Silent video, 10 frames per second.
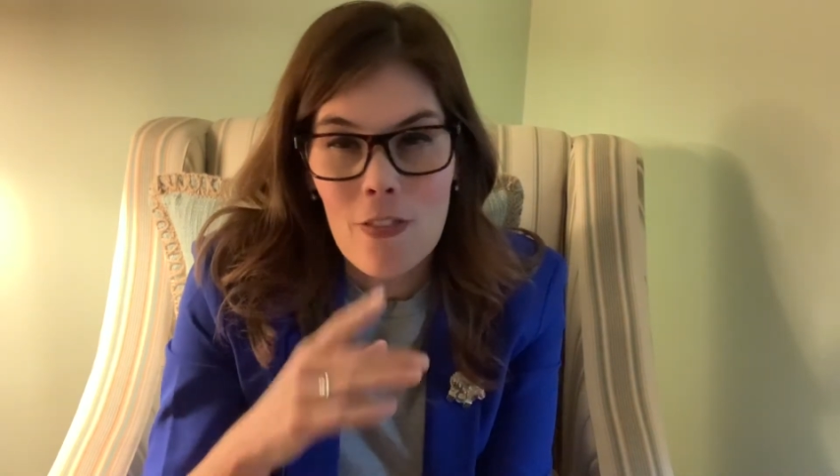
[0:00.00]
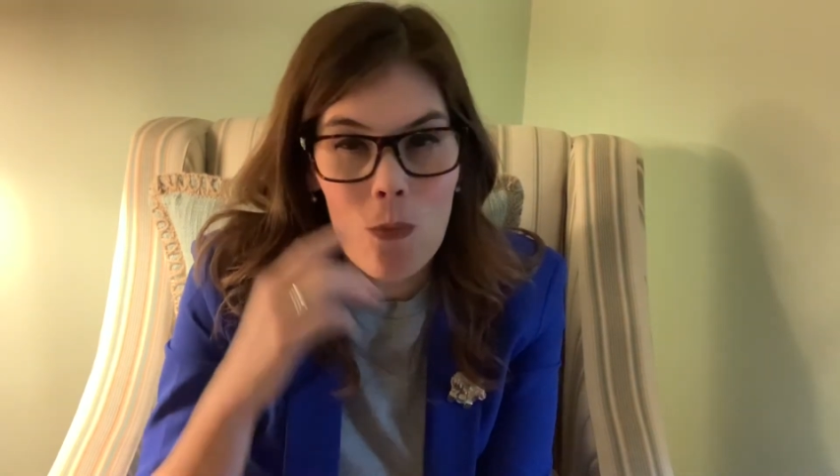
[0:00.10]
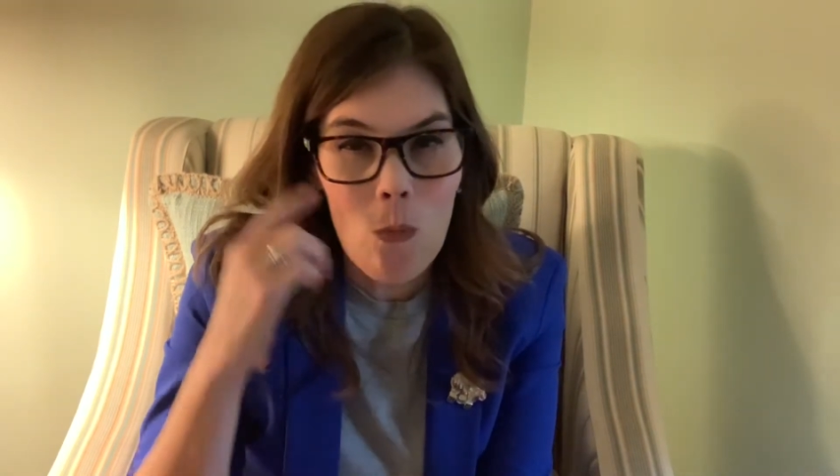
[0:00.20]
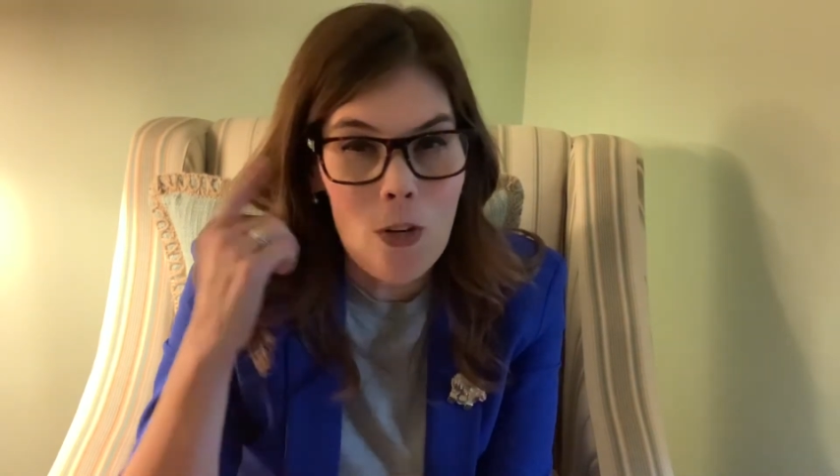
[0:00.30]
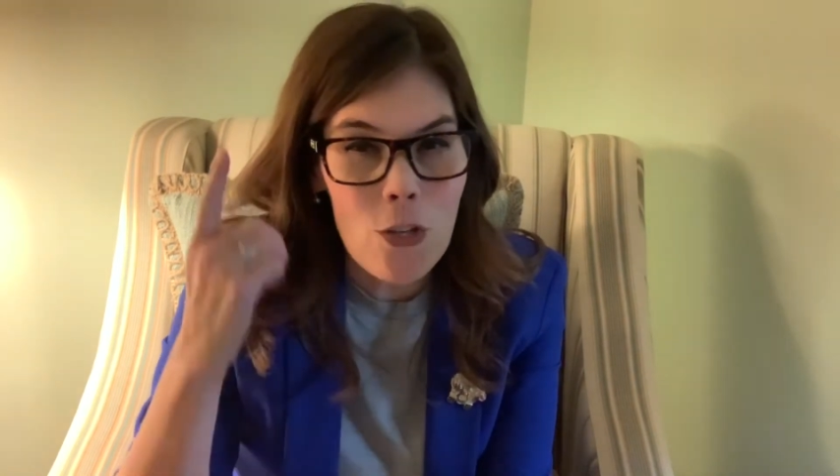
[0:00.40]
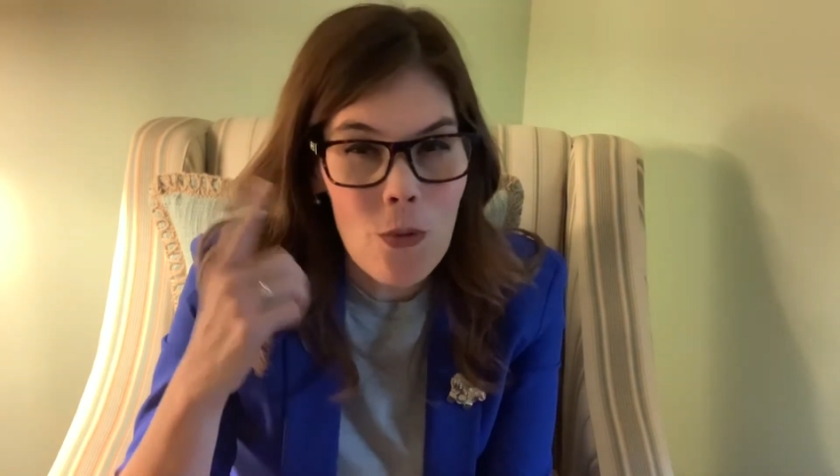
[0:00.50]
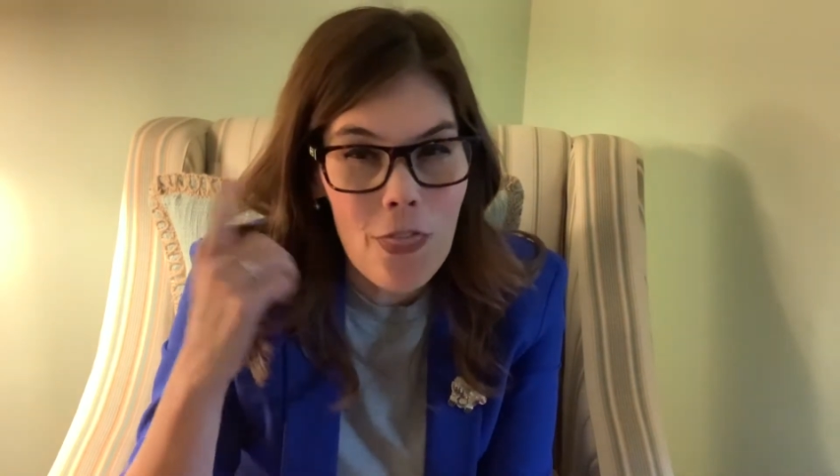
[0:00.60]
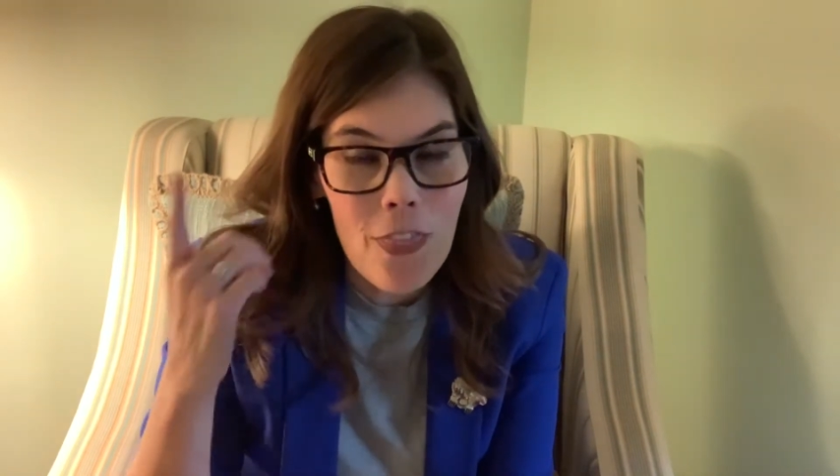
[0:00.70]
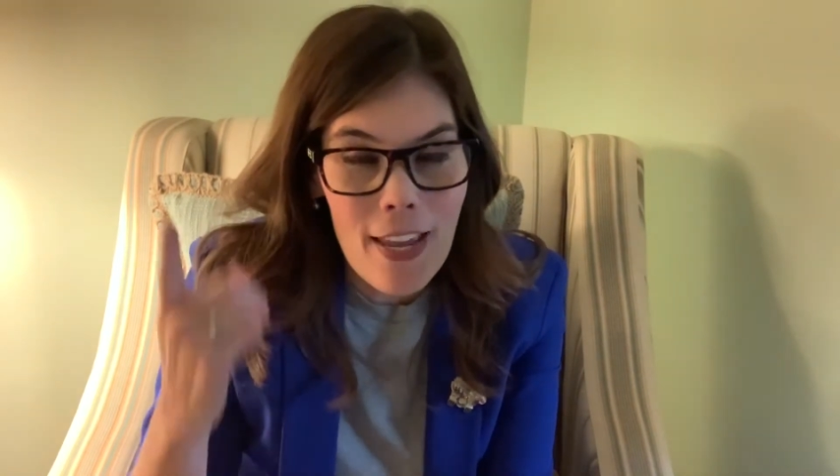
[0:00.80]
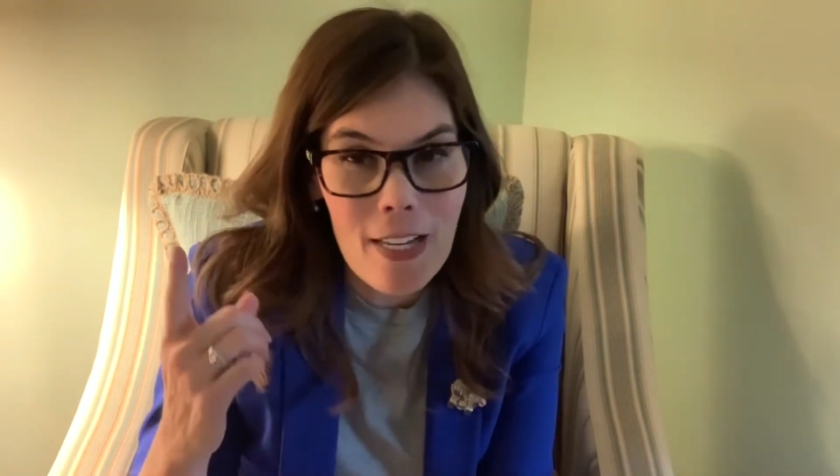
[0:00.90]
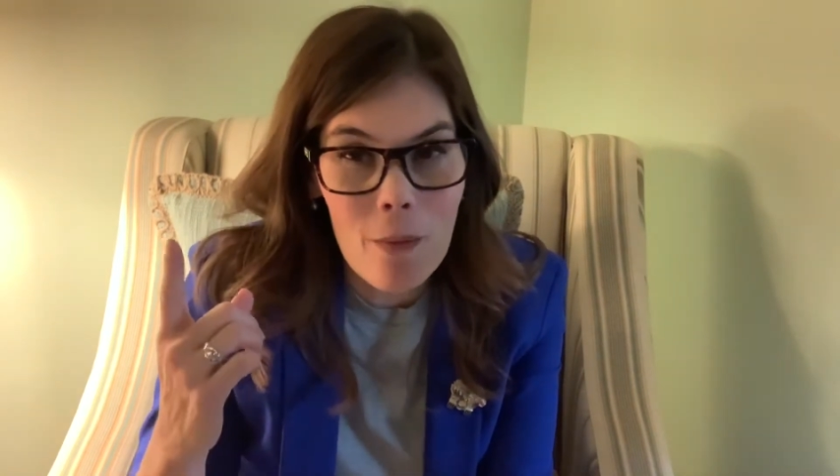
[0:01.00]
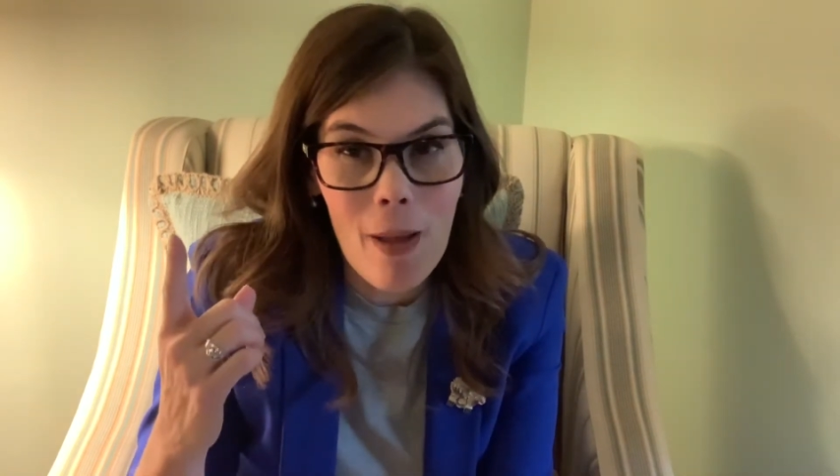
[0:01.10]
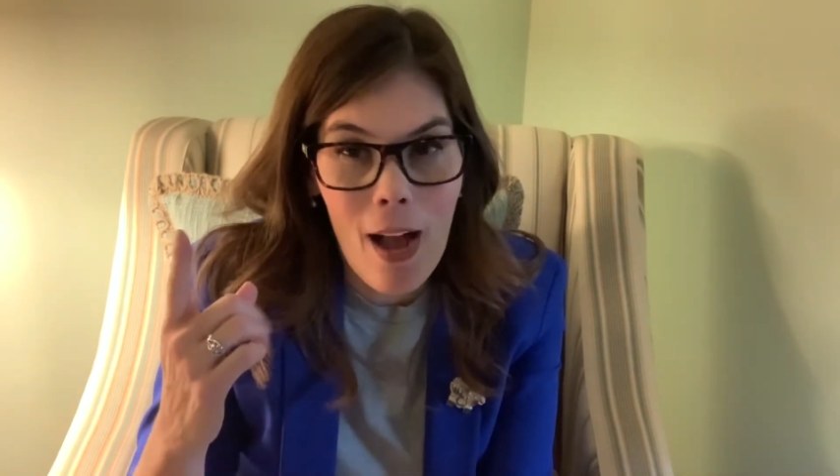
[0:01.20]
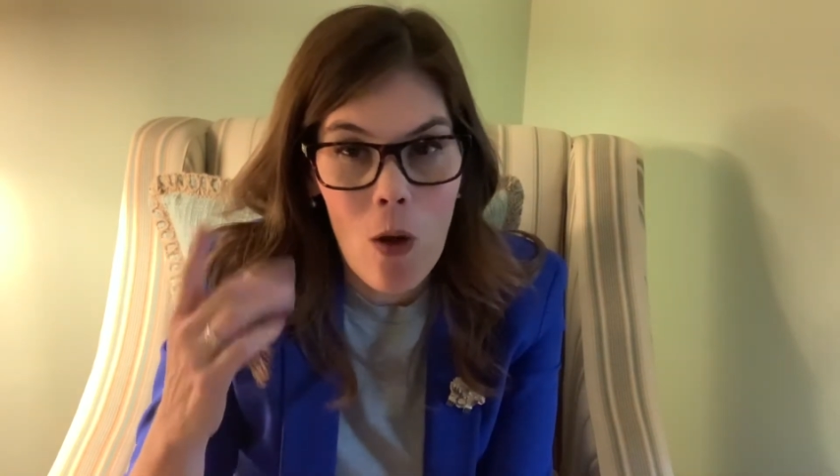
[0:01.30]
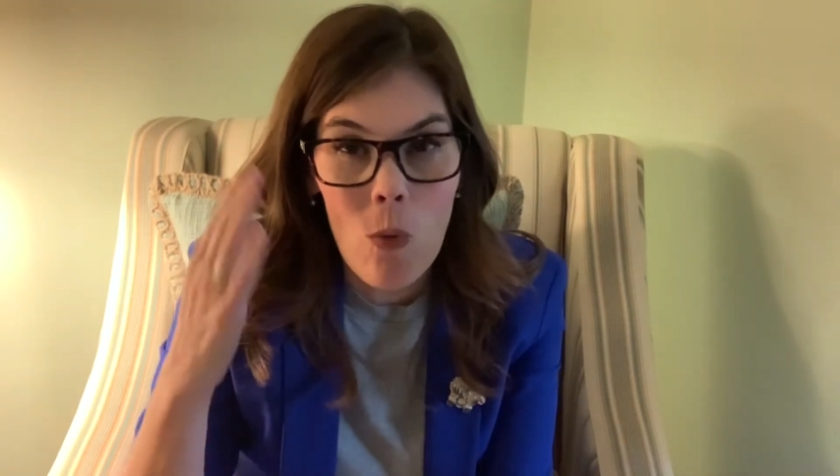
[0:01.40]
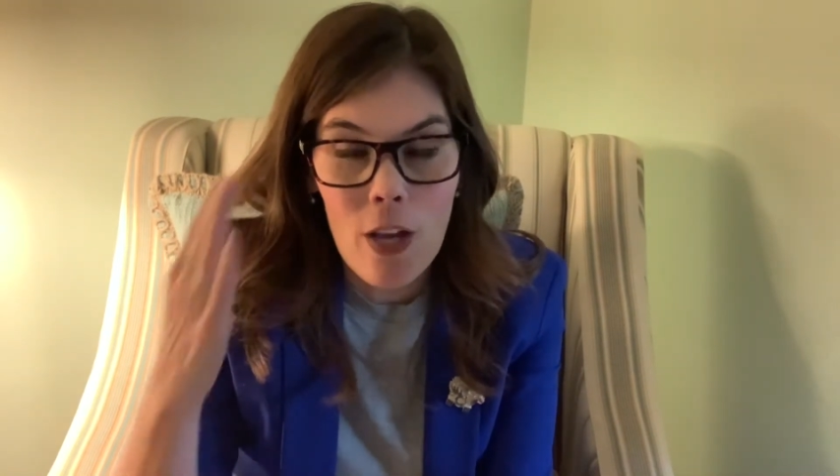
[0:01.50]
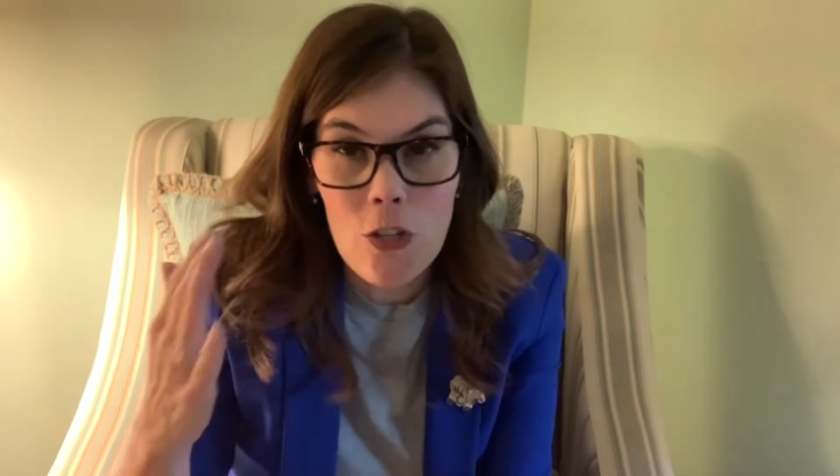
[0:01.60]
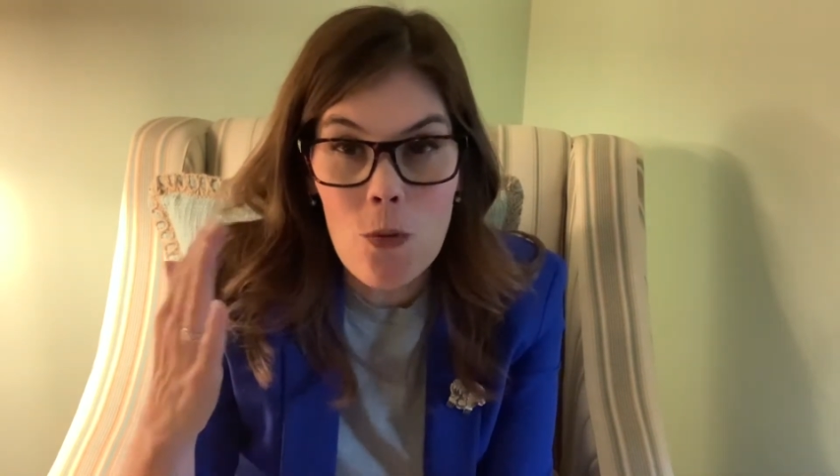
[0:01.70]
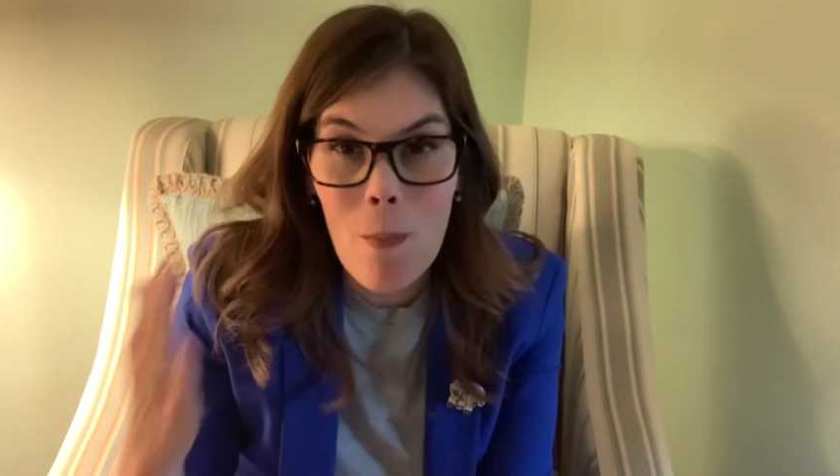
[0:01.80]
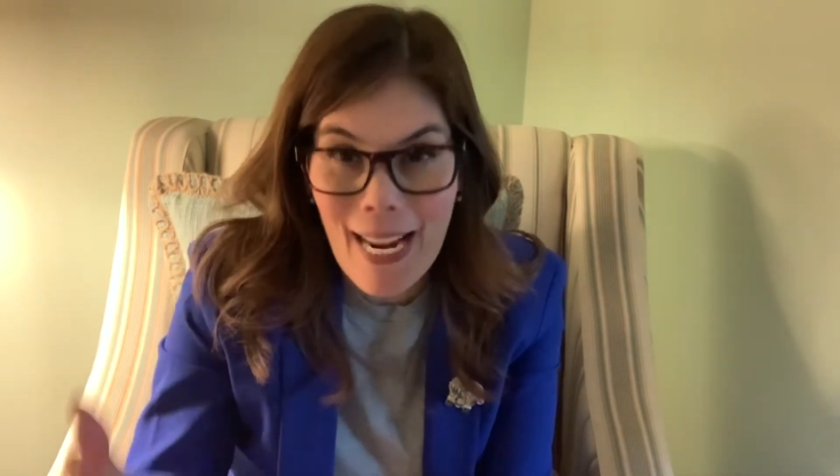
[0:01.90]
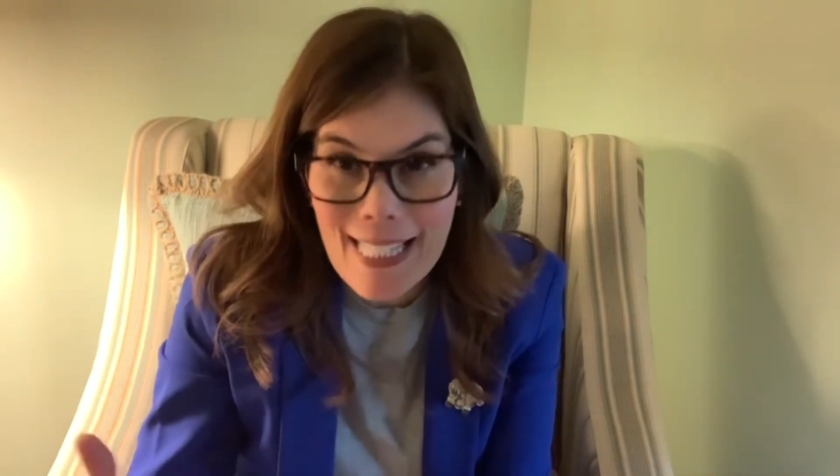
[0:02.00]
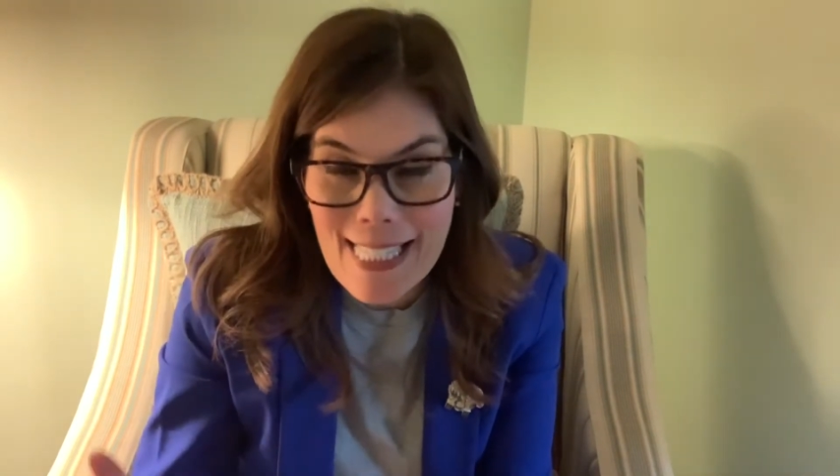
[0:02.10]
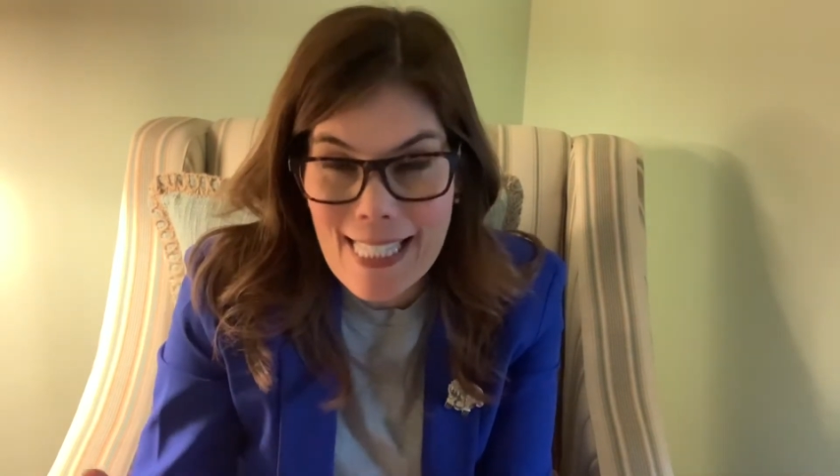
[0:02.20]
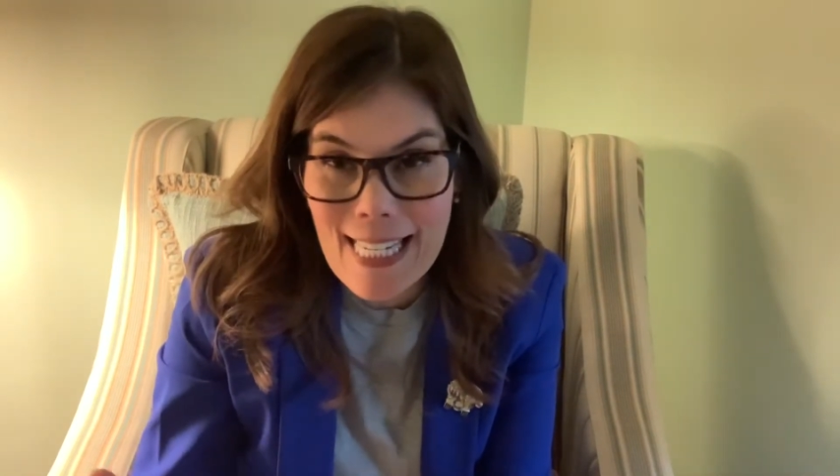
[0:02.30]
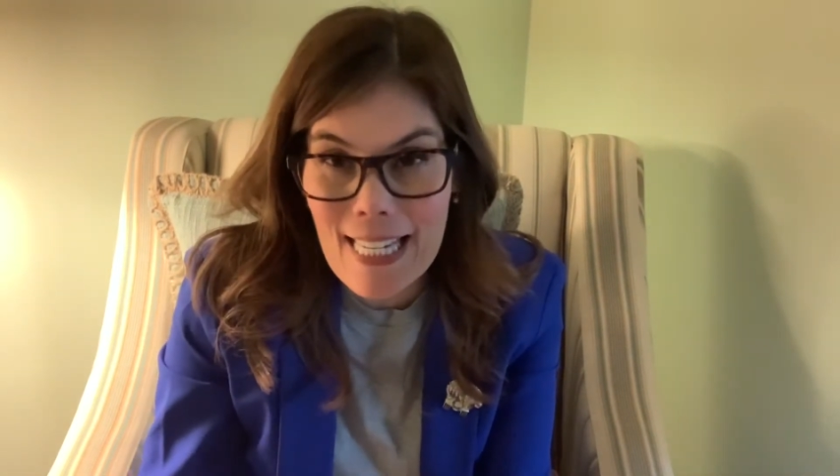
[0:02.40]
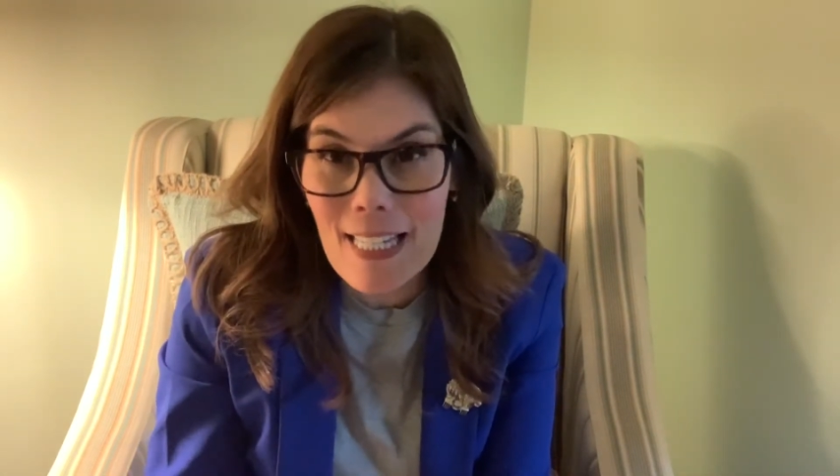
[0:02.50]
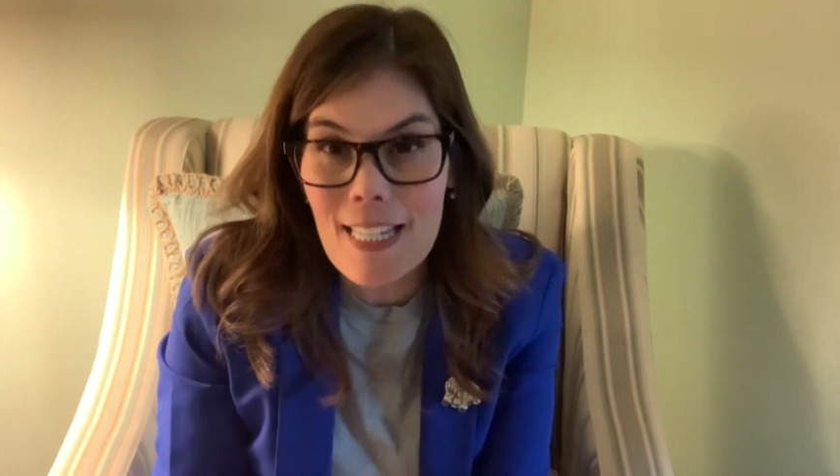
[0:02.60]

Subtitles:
when you think about what you might see,